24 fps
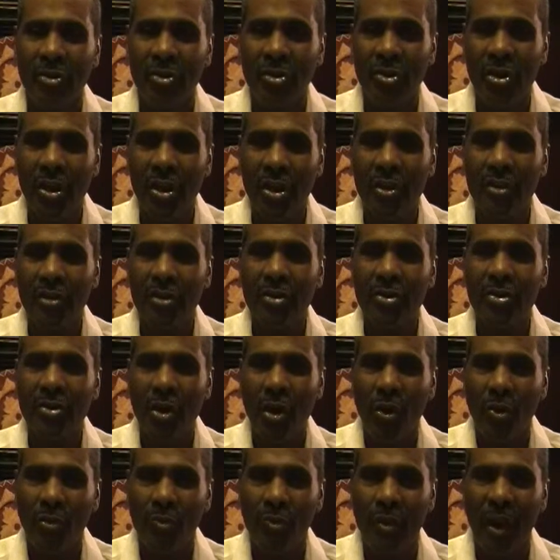
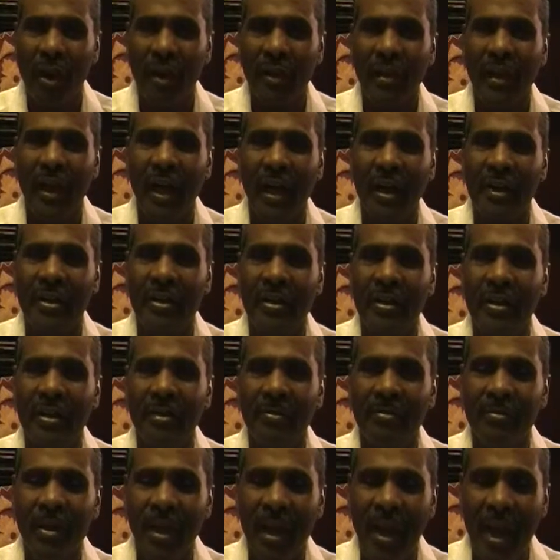Jesus recognized
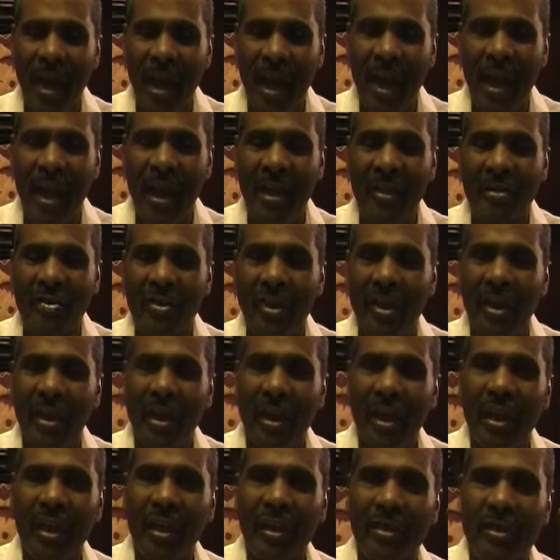him as
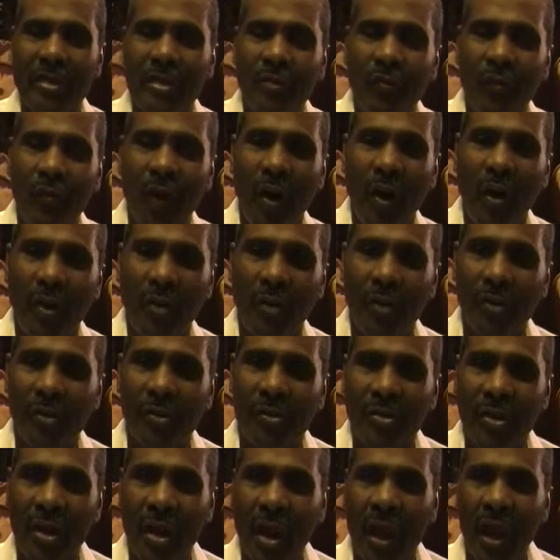his
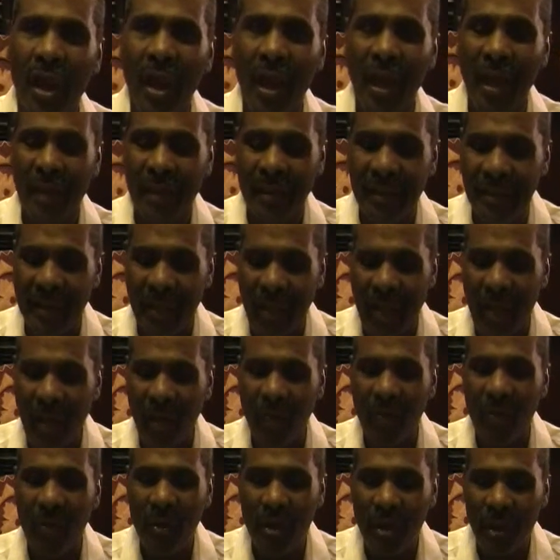fathers. And
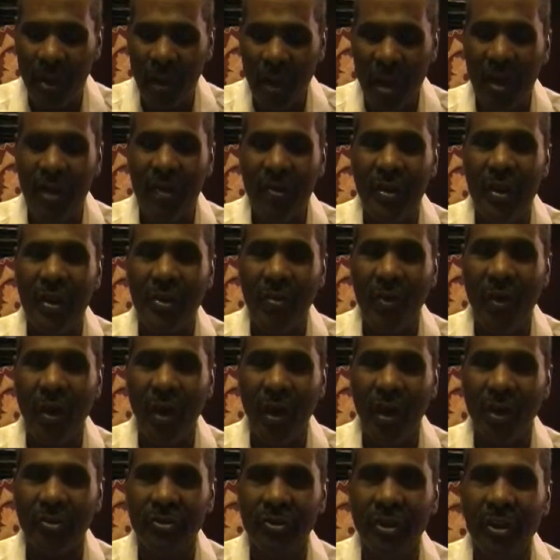now here he
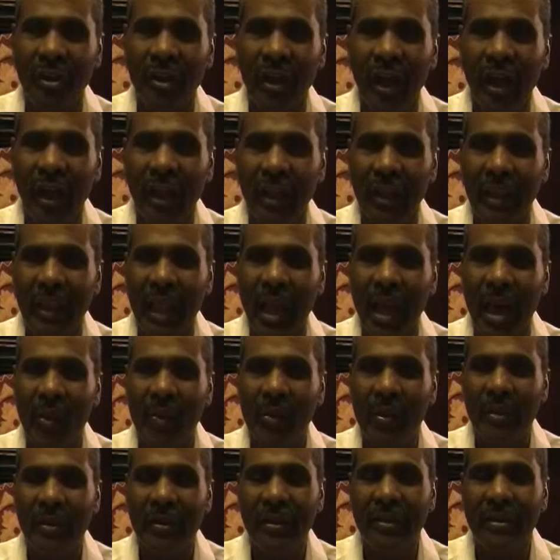was
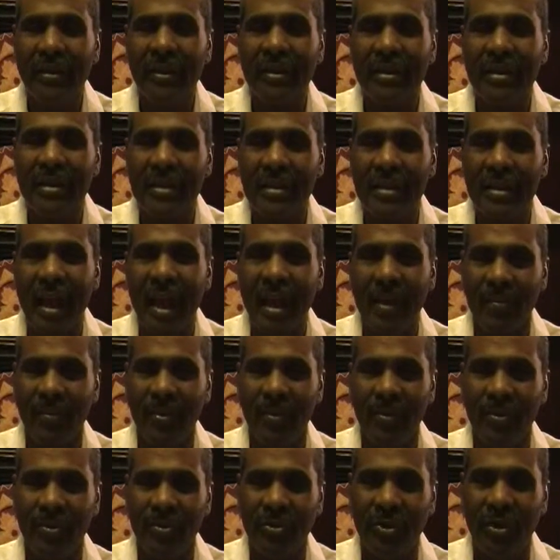allowing the
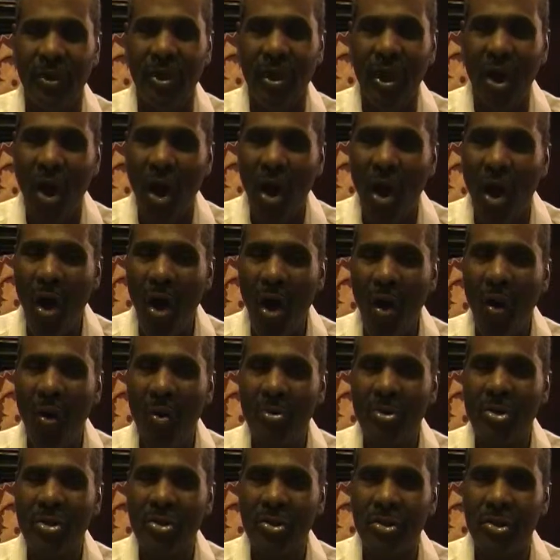disciples
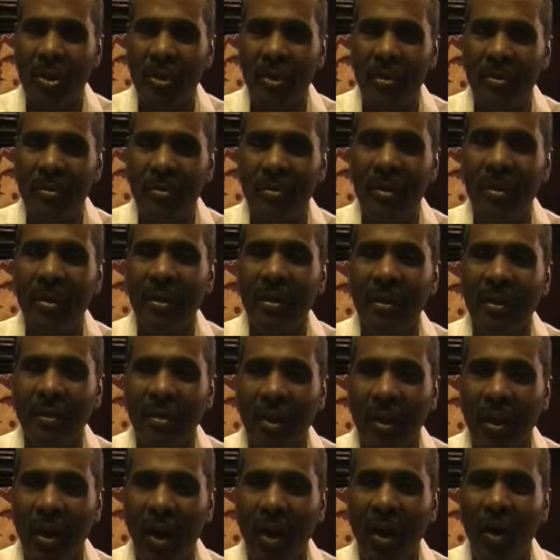also
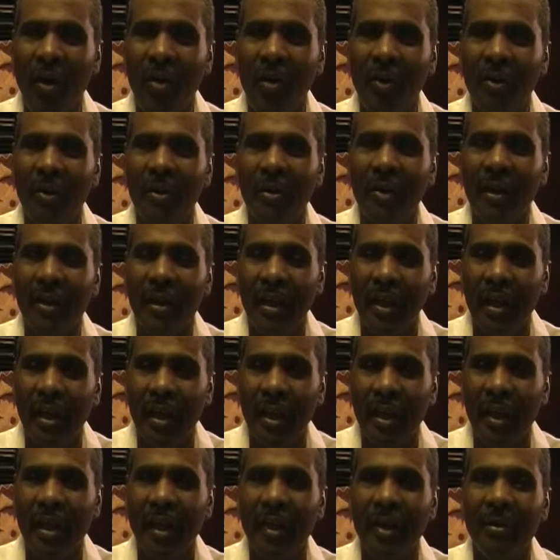to call
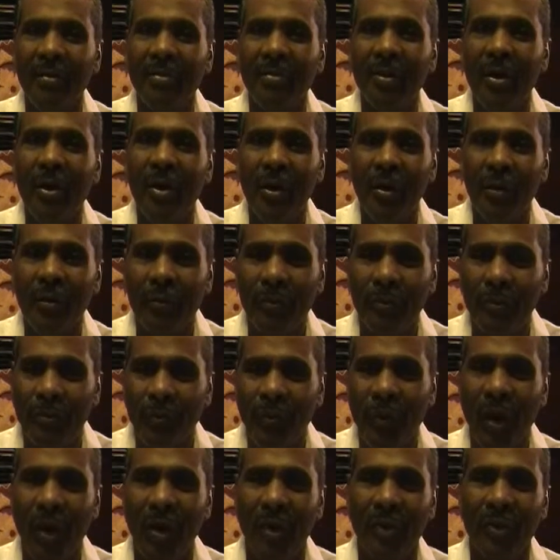him
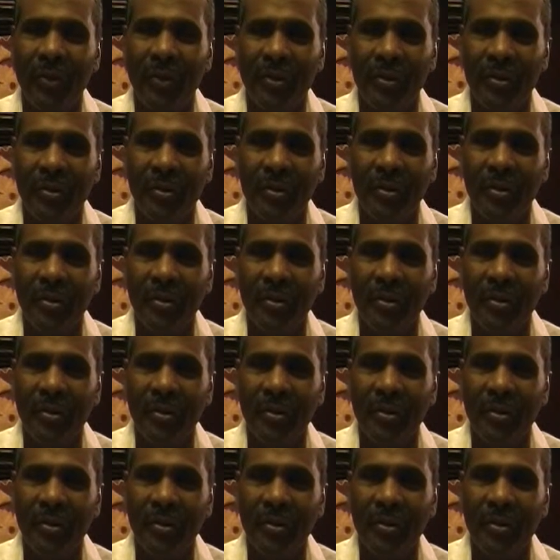father.